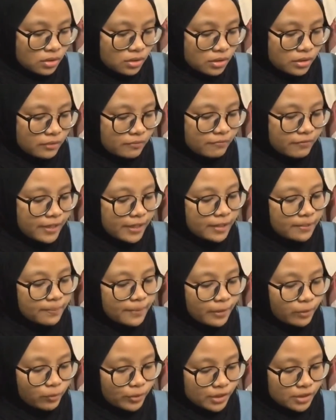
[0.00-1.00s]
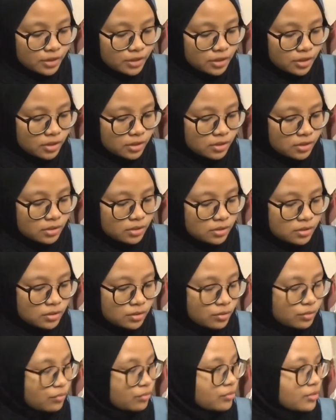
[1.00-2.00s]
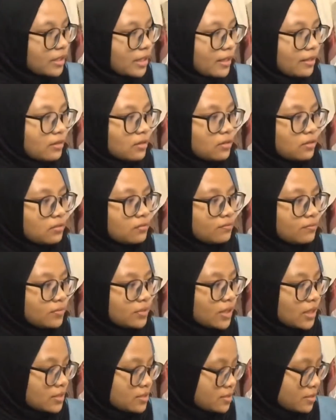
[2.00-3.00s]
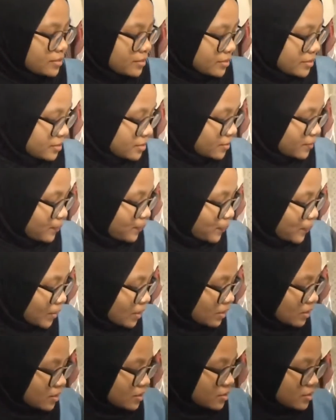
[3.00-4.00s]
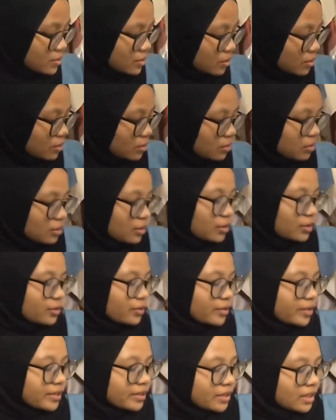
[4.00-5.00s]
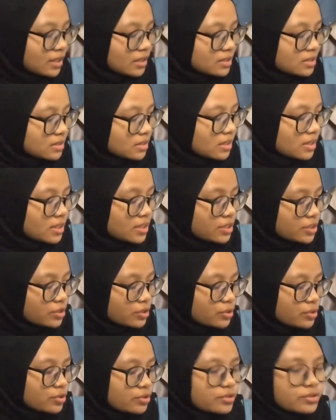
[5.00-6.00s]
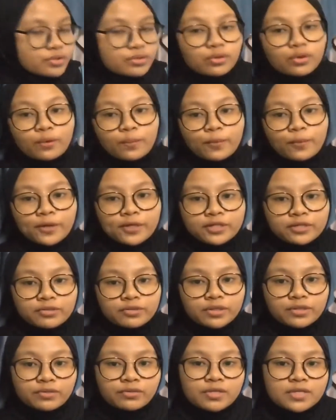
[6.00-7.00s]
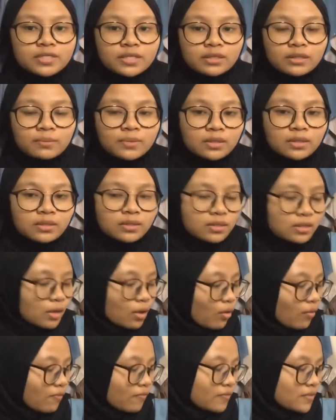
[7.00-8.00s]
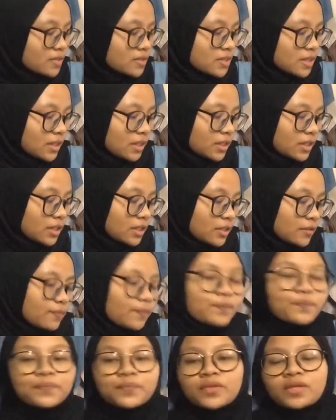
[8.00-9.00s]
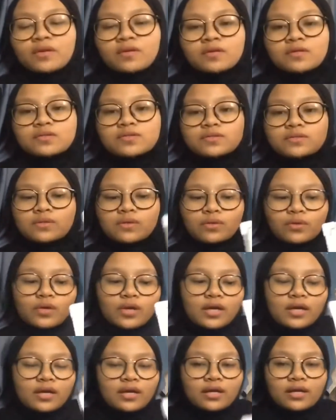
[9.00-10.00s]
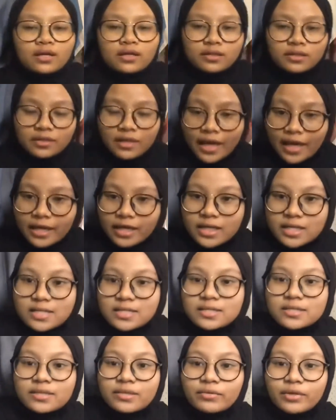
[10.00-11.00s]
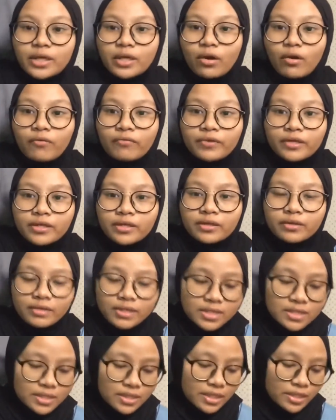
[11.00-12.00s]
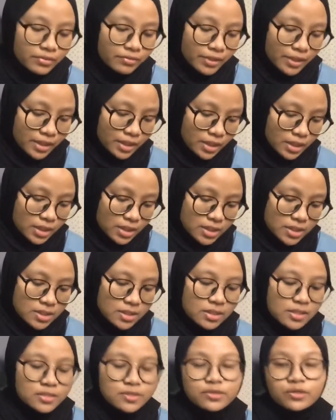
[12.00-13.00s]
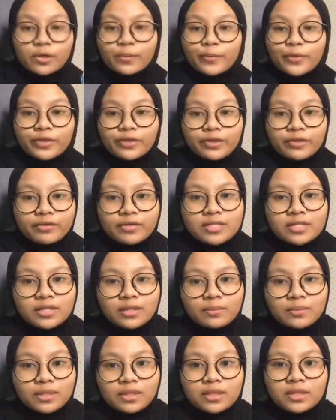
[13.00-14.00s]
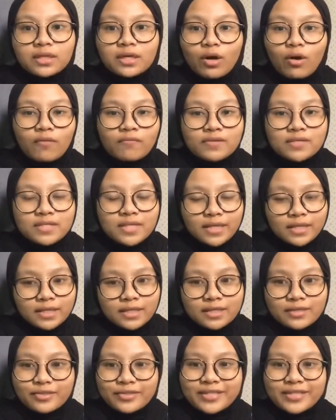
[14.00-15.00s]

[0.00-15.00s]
divide it by 1 to get the answers. So you get the answer is 0.33 cm over second. So that is the rate of increase in radius, 0.33 cm over second.